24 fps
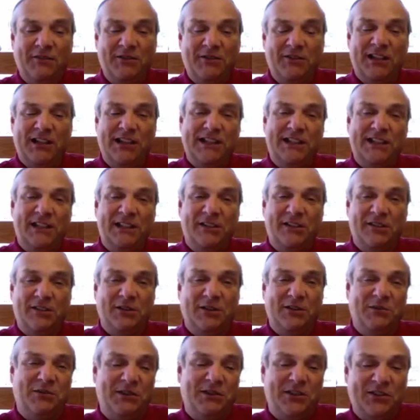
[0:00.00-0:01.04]
or 10
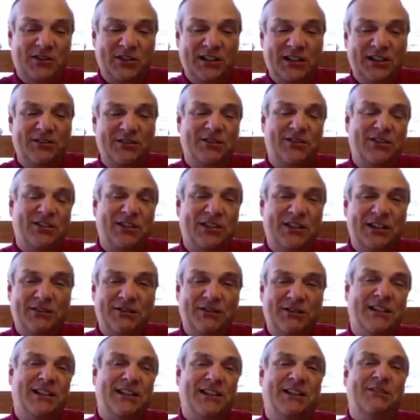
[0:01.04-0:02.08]
years receives
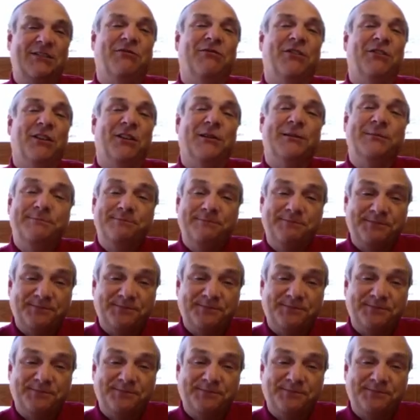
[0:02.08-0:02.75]
significant inflow.